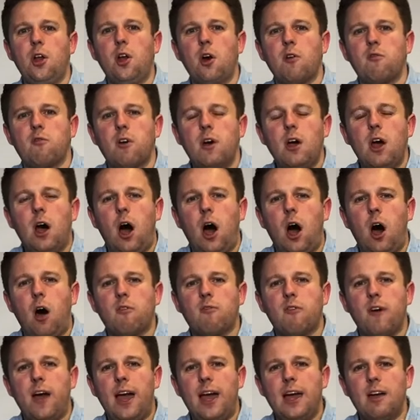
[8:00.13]
of,
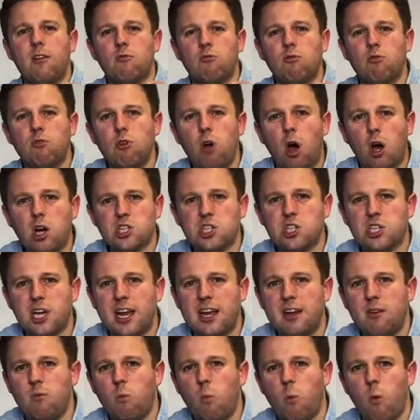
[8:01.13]
of a
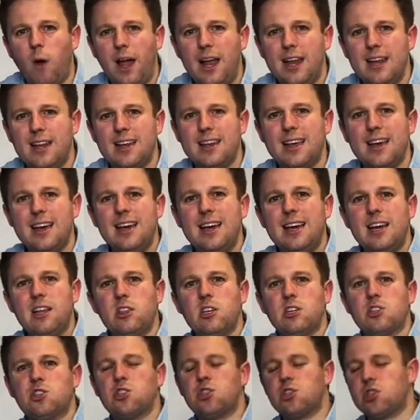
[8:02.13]
rushing wind,
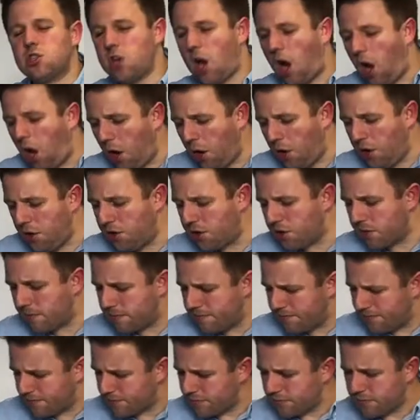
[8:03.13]
the sound
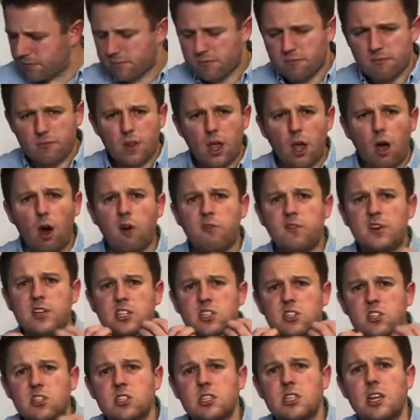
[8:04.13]
of a
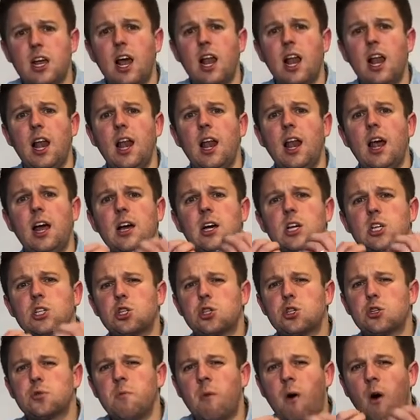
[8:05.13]
still
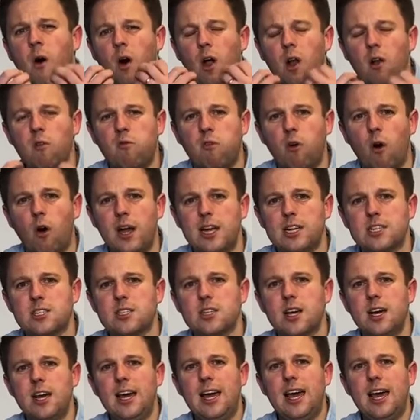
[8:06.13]
small voice.